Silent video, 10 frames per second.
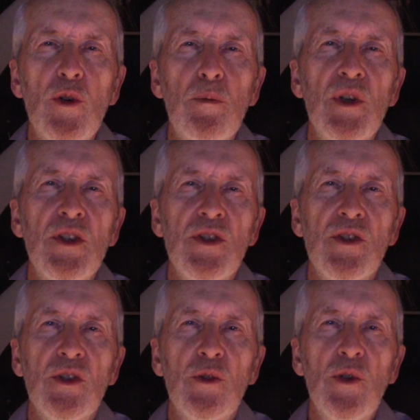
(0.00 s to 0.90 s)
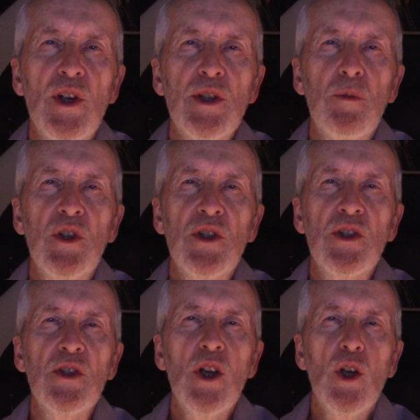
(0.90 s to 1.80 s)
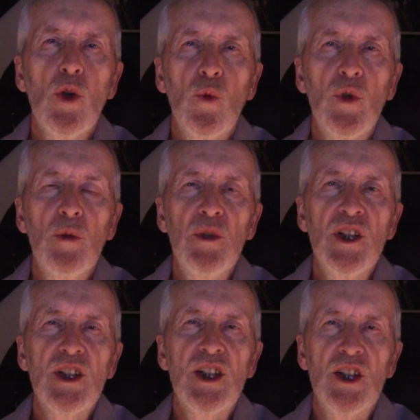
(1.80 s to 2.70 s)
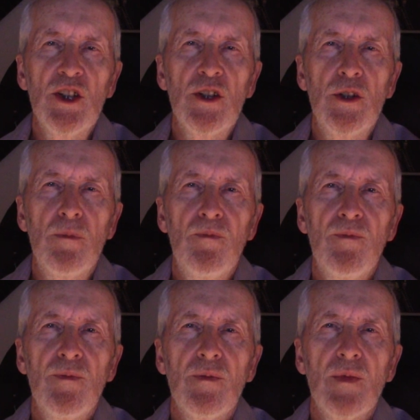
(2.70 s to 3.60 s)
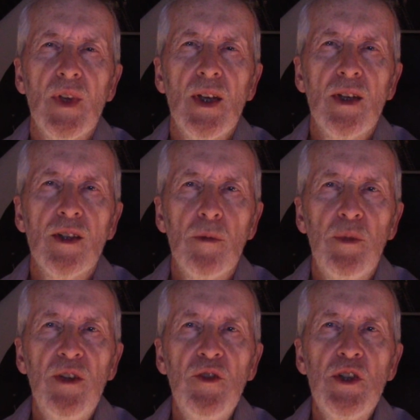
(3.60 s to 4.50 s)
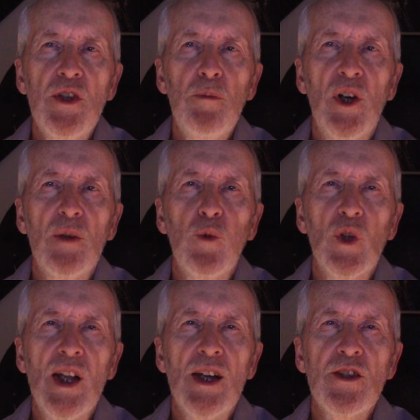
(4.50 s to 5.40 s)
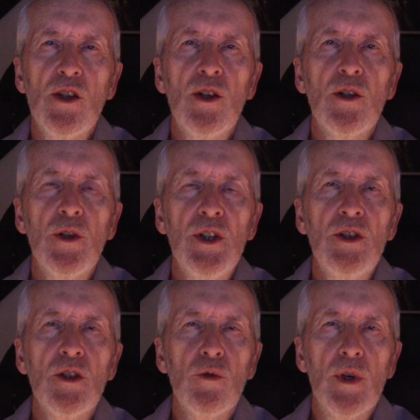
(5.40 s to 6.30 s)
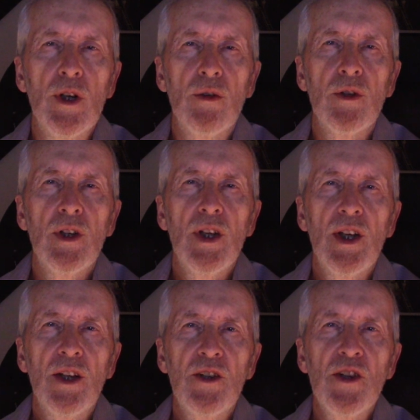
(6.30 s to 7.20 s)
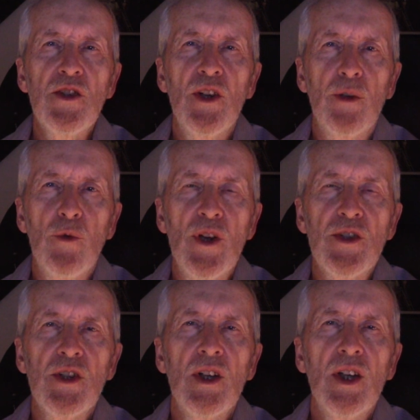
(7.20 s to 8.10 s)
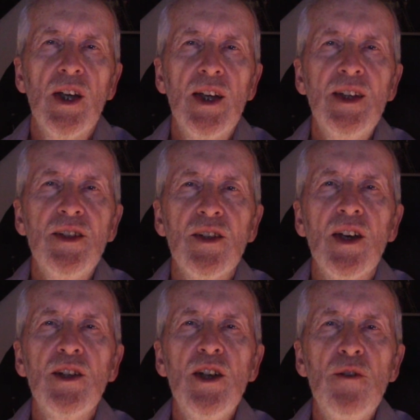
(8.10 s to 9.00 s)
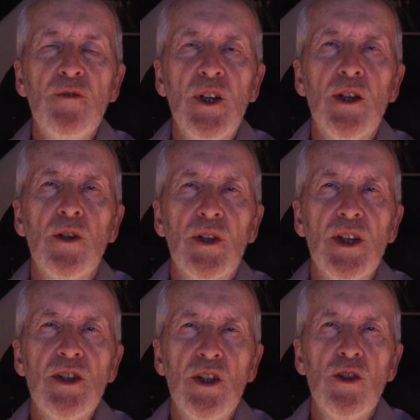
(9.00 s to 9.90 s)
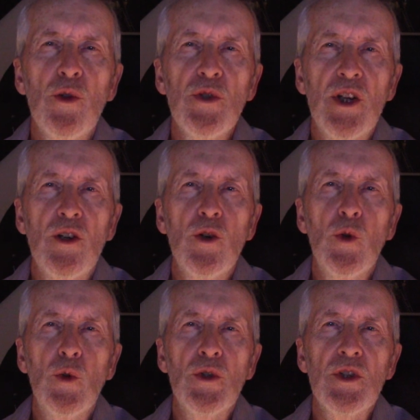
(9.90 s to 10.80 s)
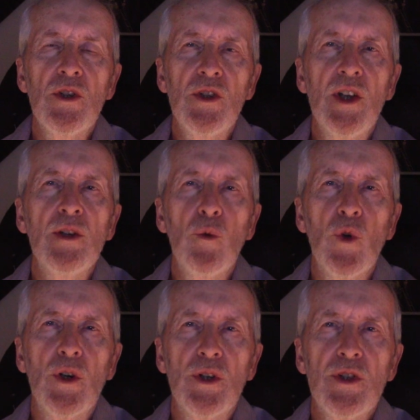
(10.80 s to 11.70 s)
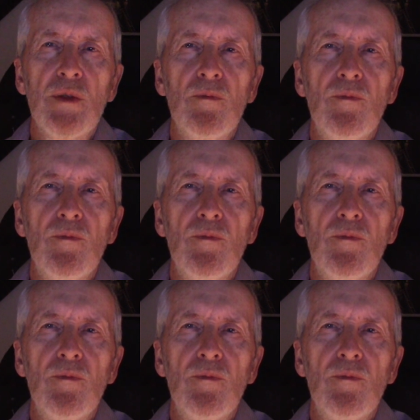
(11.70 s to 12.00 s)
pieces, the cross pieces, will be a killer. The PVC pipe will last longer in the ground and does not rust, and enough air gets in those air holes that it works.